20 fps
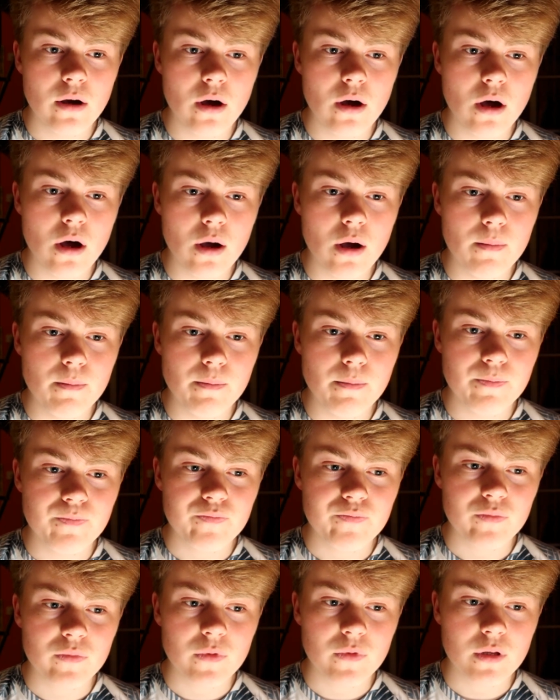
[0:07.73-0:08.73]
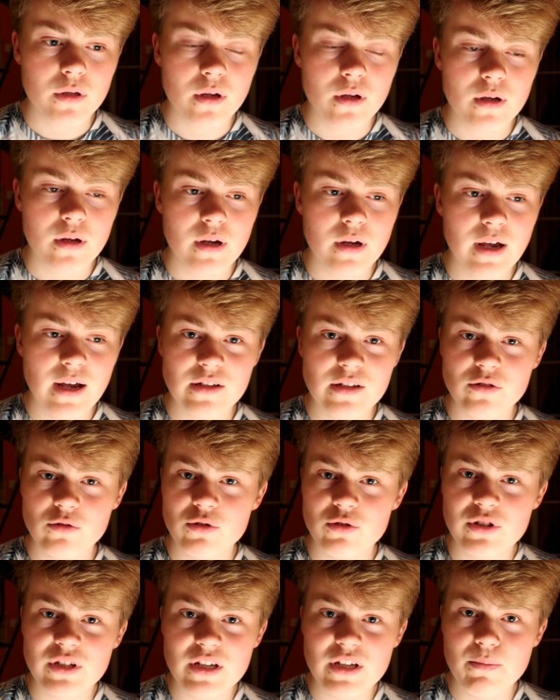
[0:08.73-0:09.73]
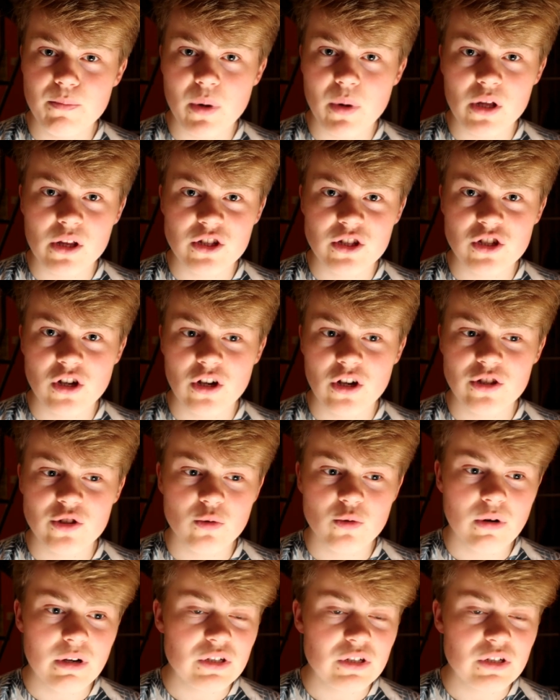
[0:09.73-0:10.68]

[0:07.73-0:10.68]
As you'll seen by the title,